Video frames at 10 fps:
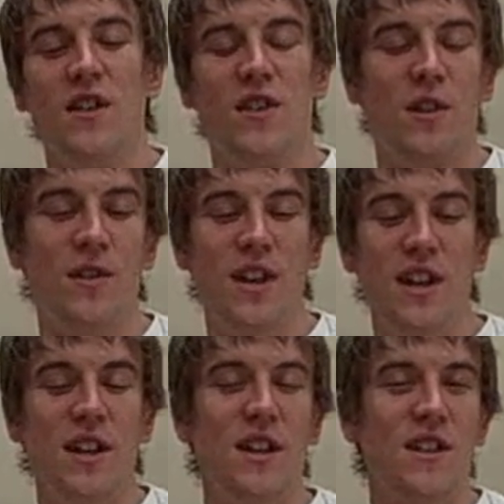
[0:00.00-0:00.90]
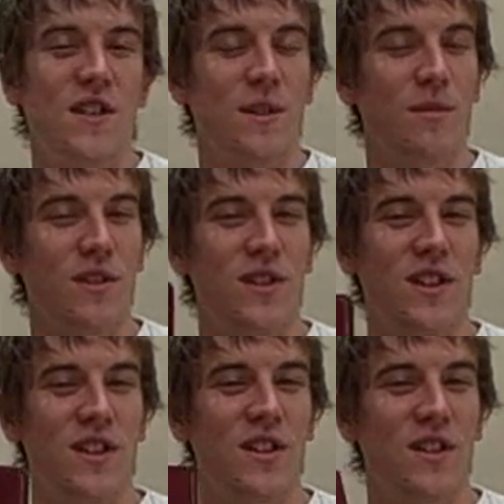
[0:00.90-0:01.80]
Sony, similar
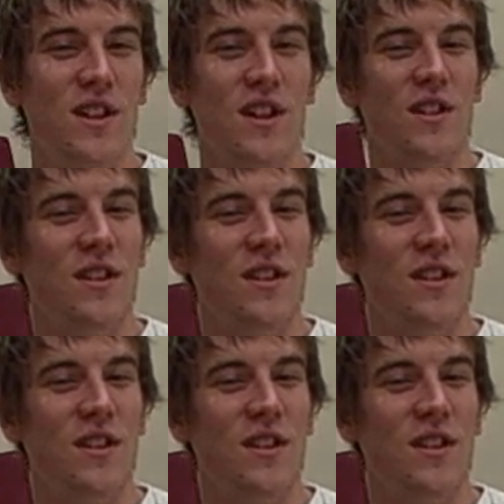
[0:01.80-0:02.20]
to the Nook,